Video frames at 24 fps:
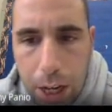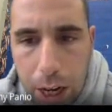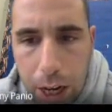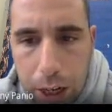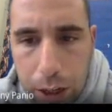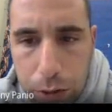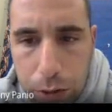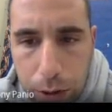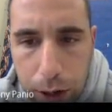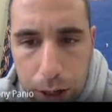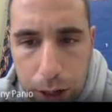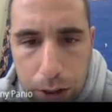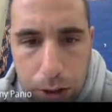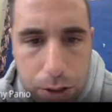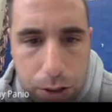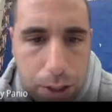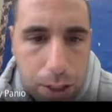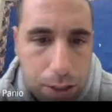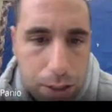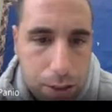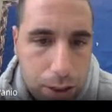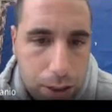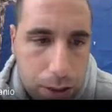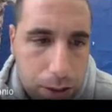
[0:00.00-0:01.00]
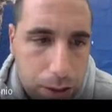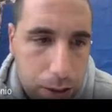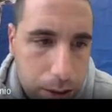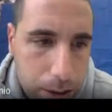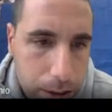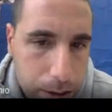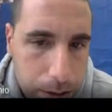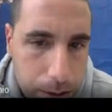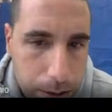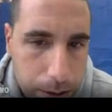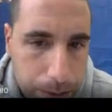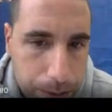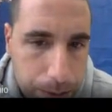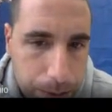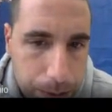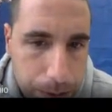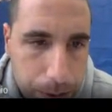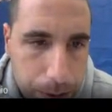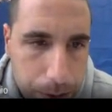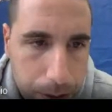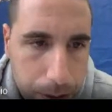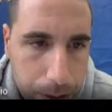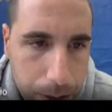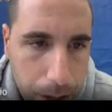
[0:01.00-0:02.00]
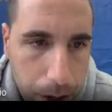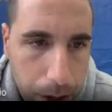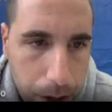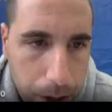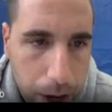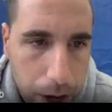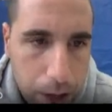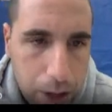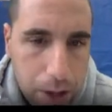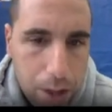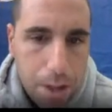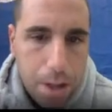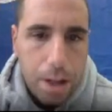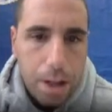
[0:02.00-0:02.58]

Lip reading: and greater distances. All right.